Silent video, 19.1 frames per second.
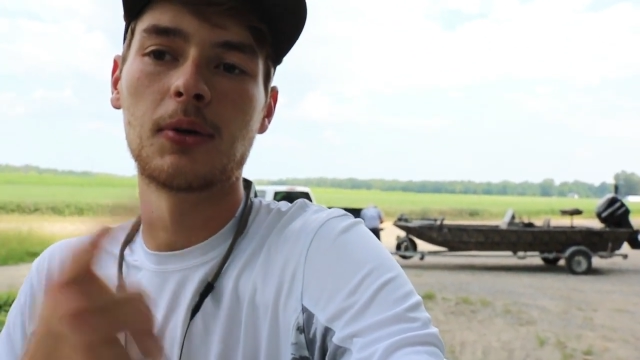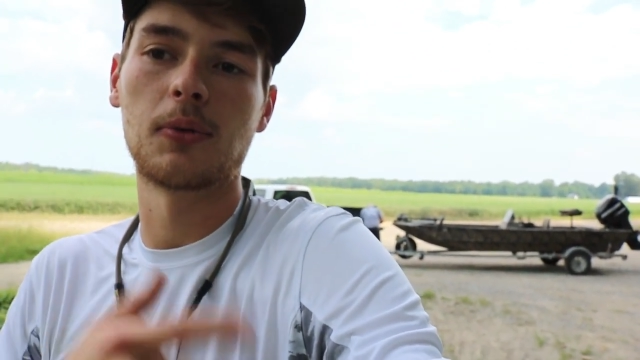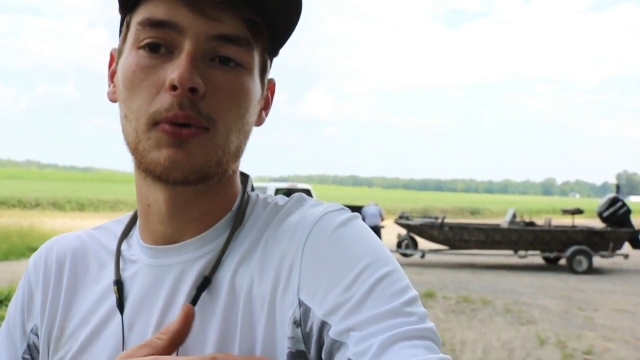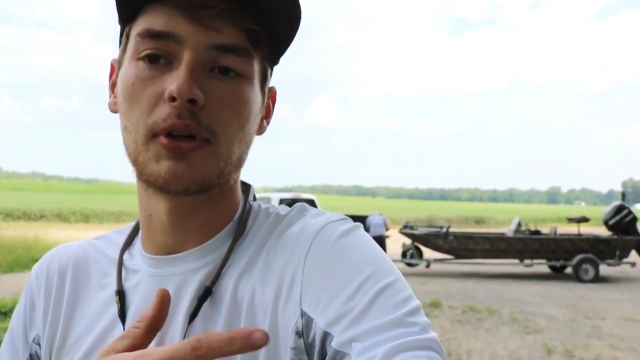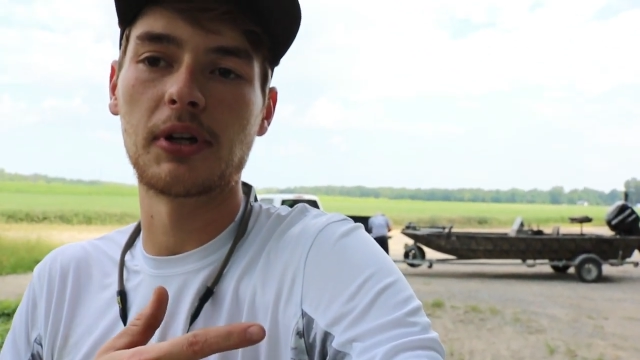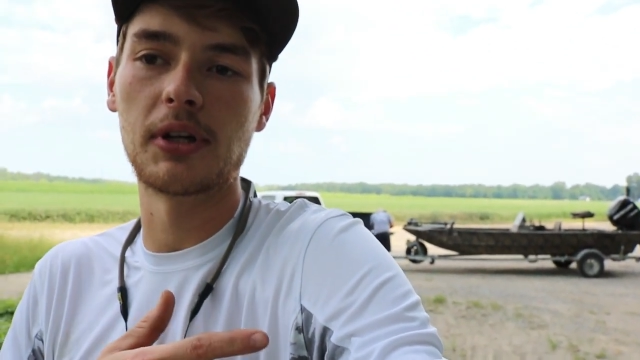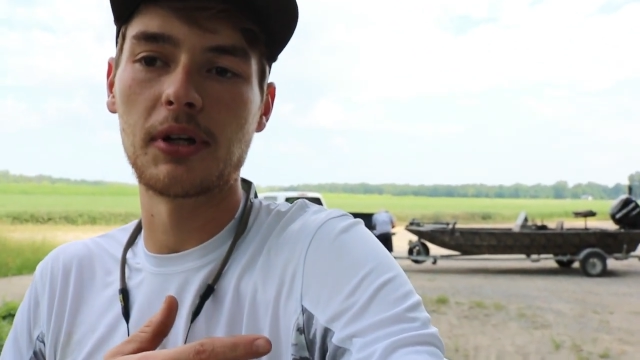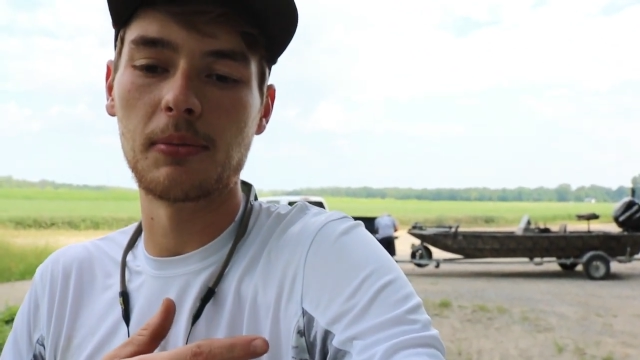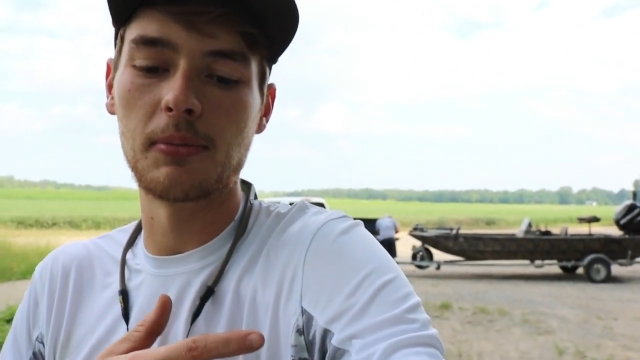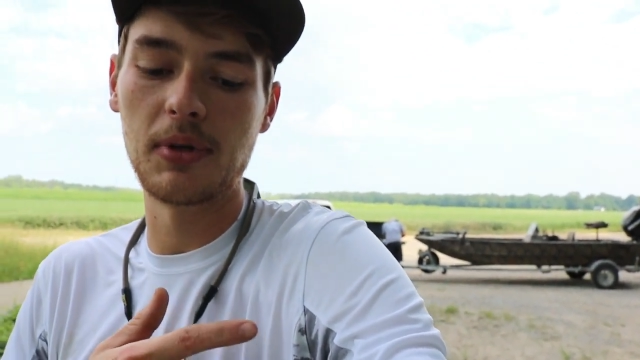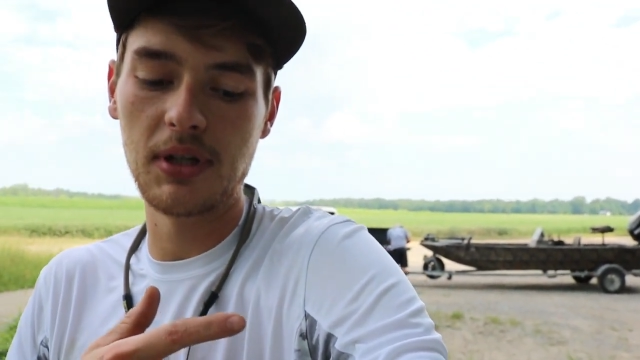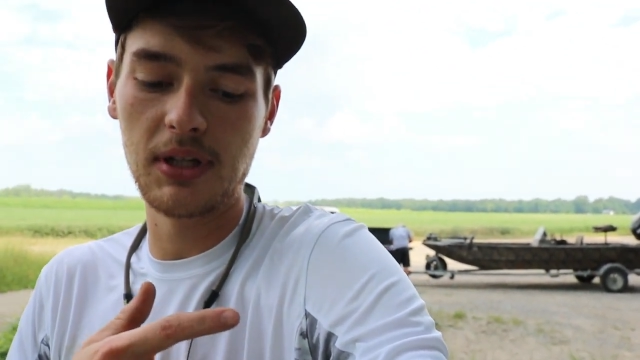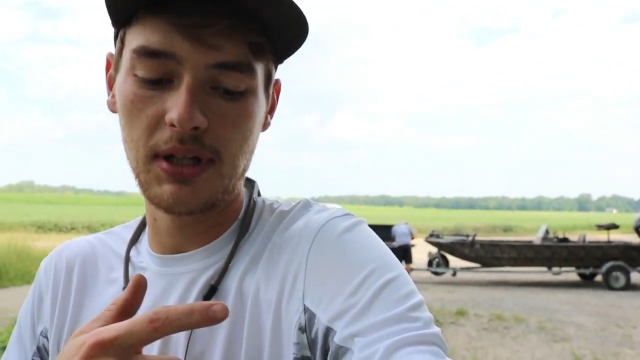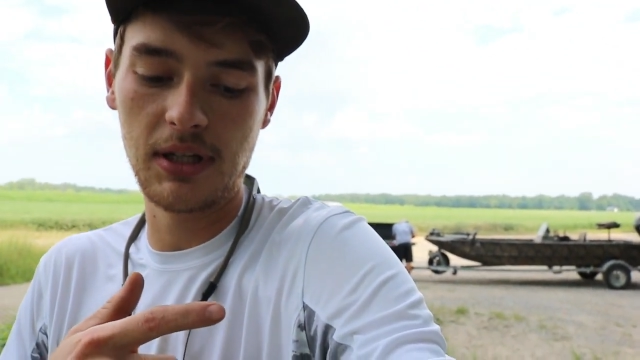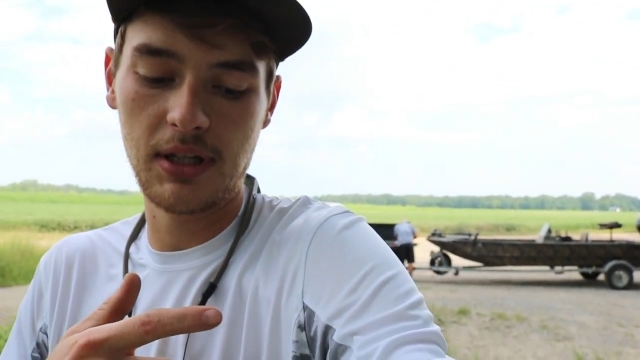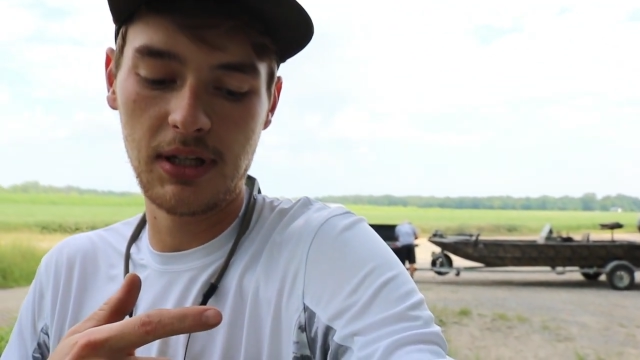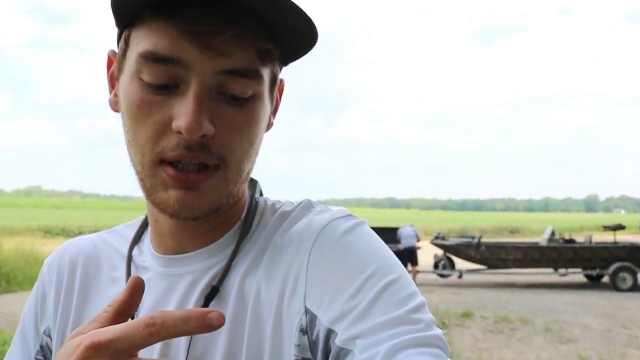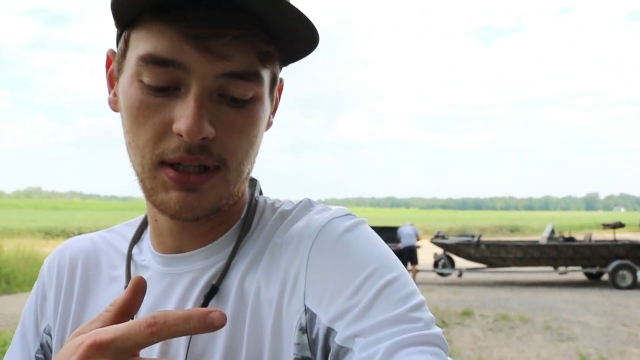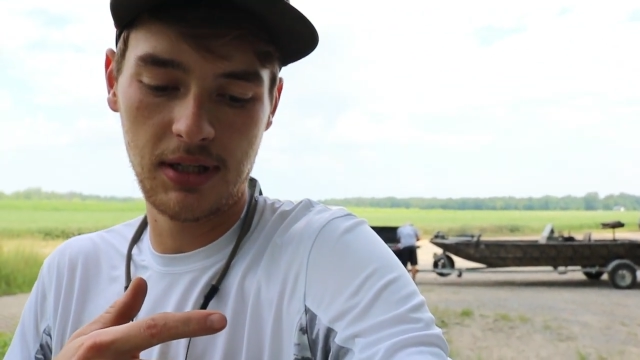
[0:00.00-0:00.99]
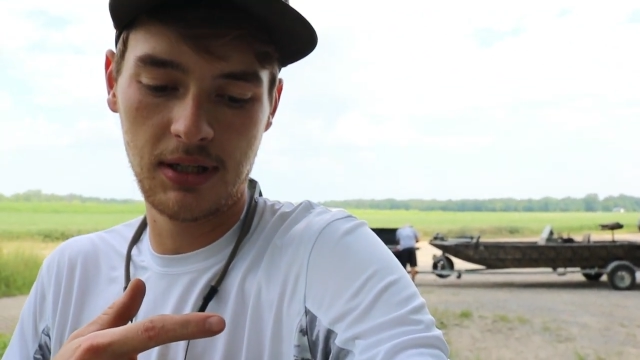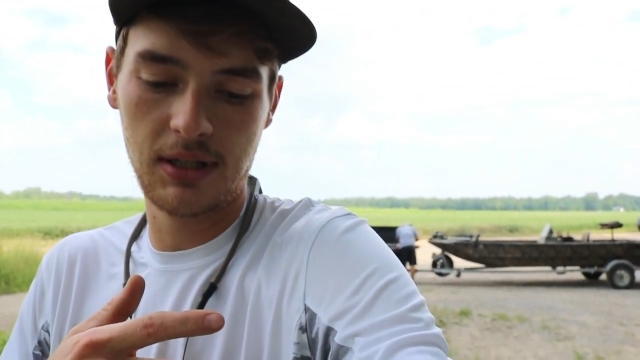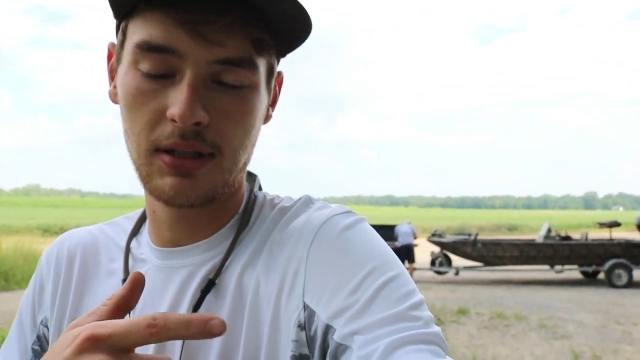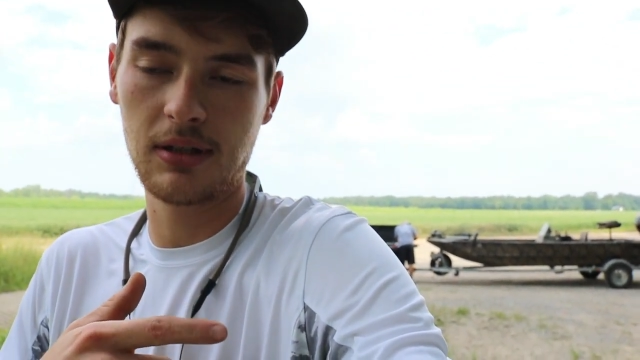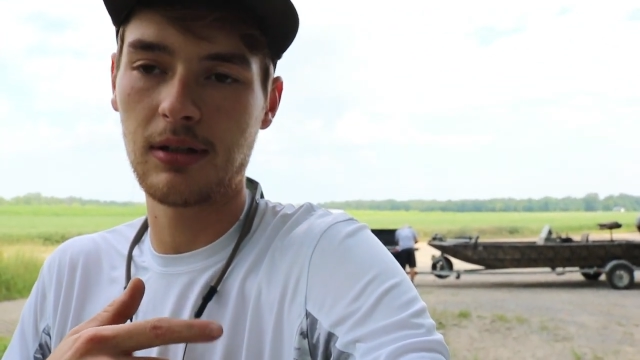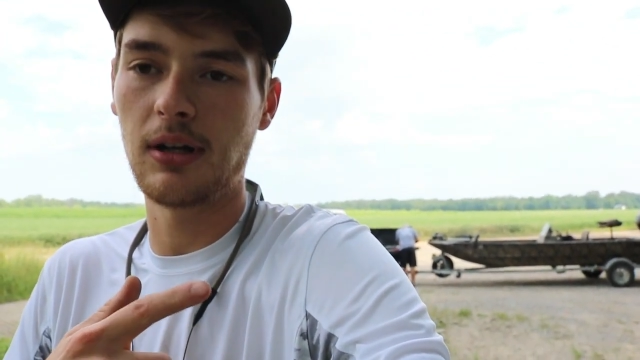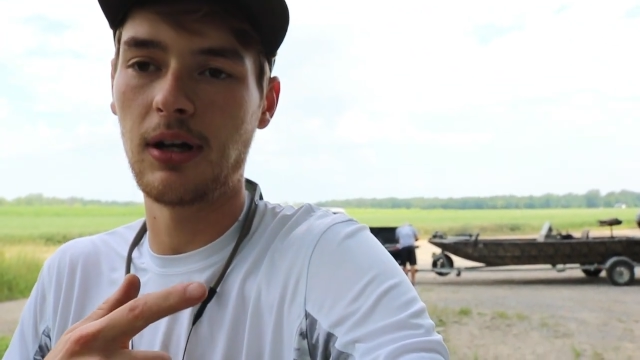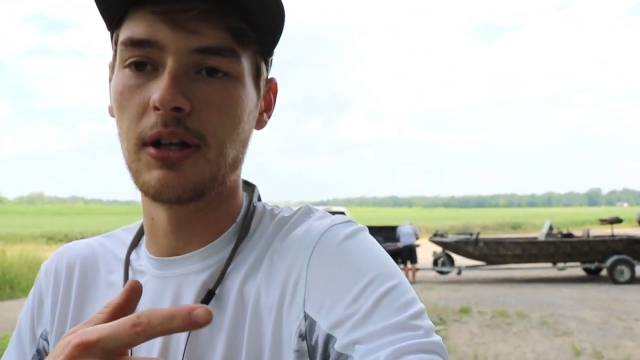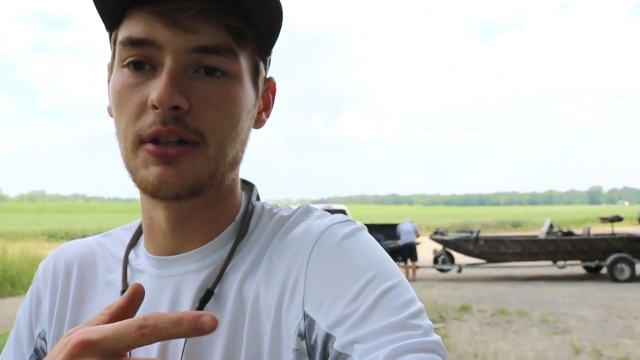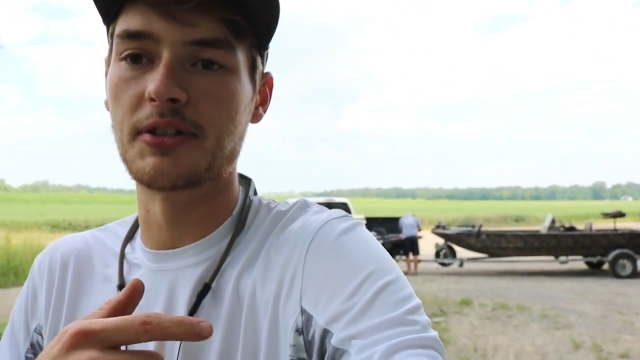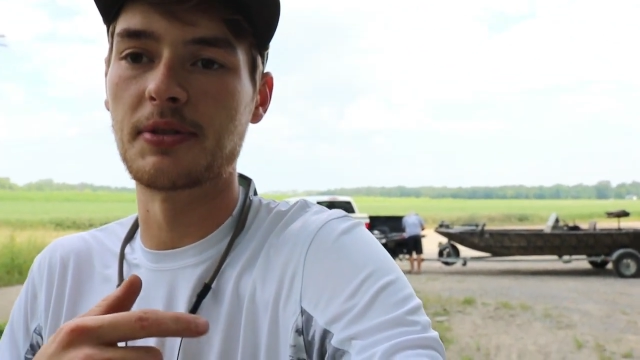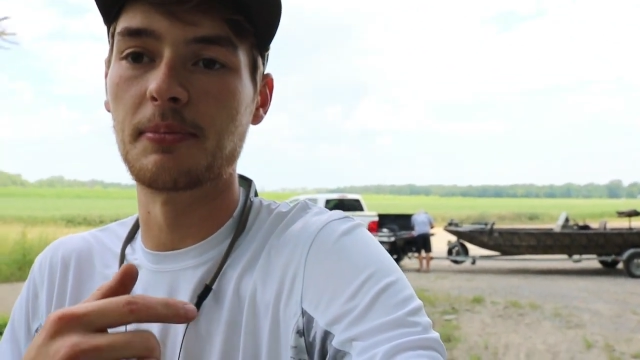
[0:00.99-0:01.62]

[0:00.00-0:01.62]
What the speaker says: we're going to be hunting